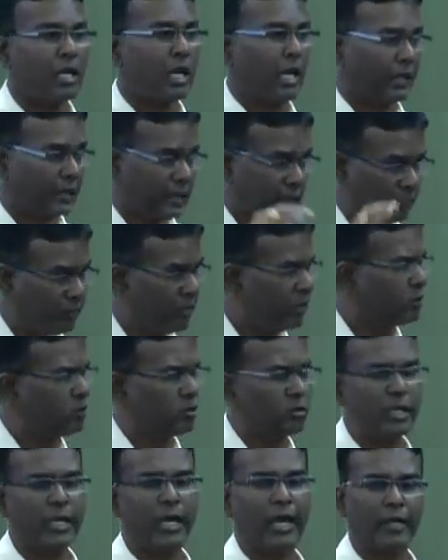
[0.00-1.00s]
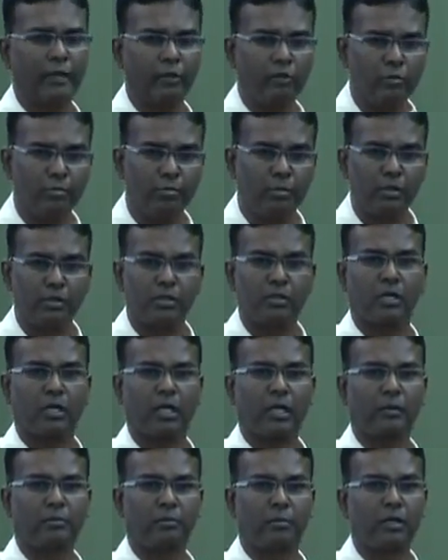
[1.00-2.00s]
and even today I do
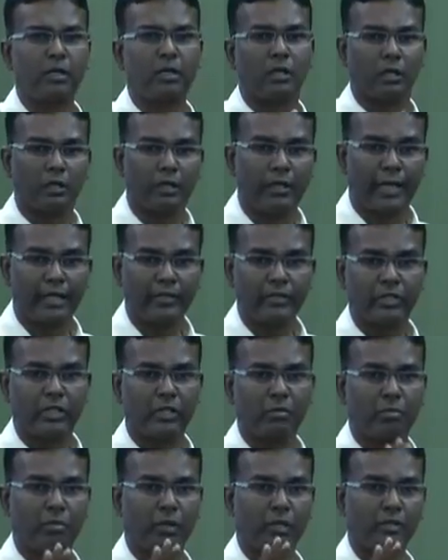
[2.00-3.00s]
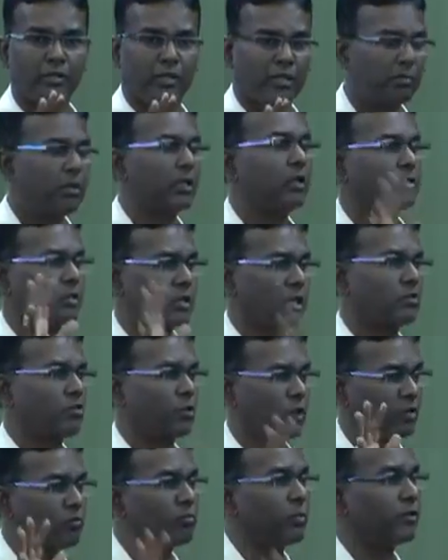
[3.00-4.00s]
prescribe Danshen Plus because that's
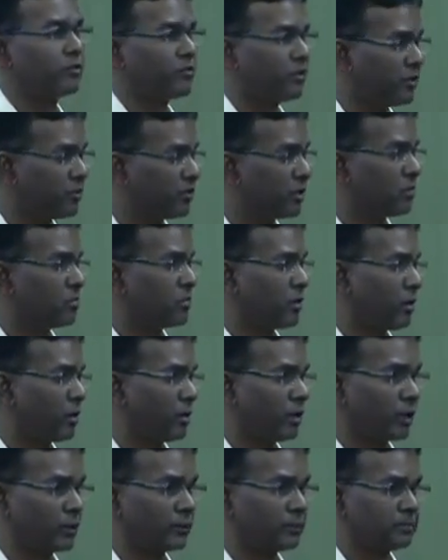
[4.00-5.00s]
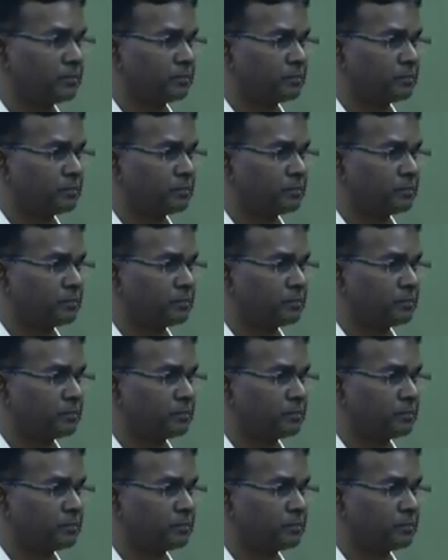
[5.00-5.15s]
one of my favorite products.